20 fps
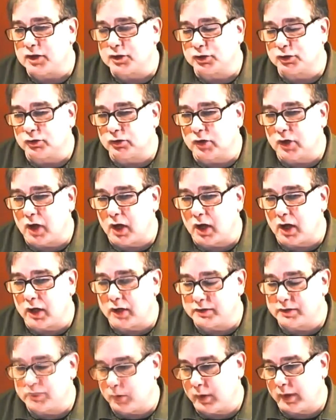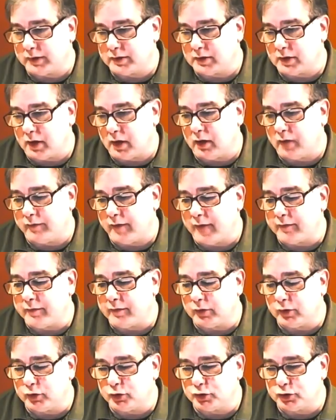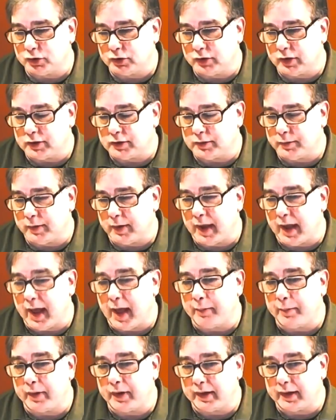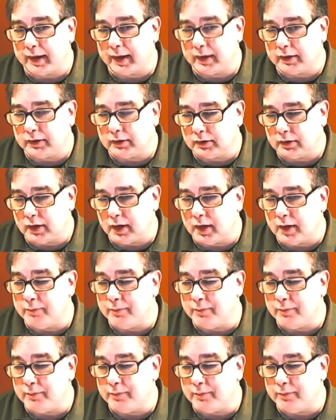logical consequence of evolution that's been happening in